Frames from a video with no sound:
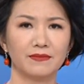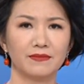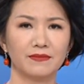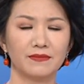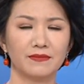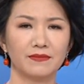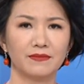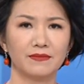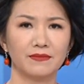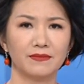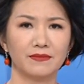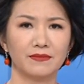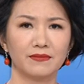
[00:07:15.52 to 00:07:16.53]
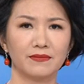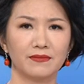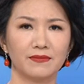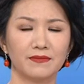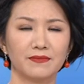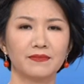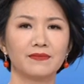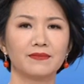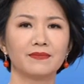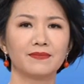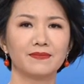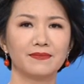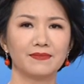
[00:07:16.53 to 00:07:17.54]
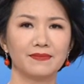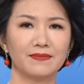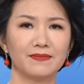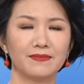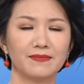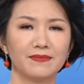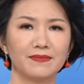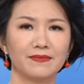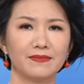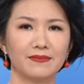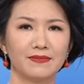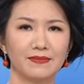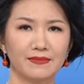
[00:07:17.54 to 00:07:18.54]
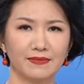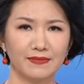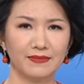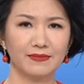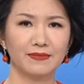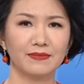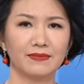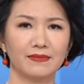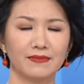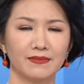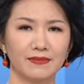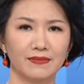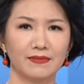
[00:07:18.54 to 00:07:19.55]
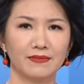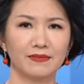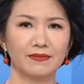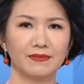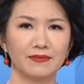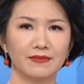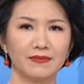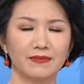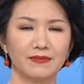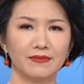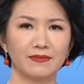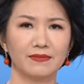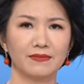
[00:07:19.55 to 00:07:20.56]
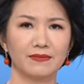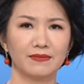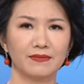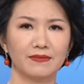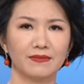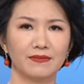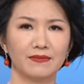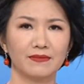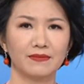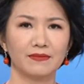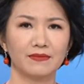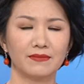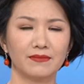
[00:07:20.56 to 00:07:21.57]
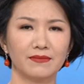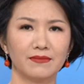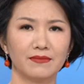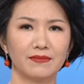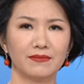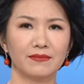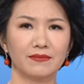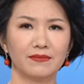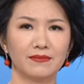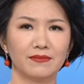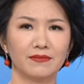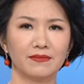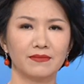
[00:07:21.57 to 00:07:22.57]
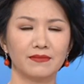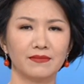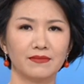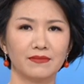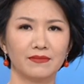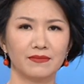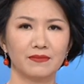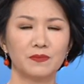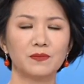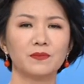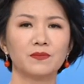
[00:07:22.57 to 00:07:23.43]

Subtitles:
[no speech]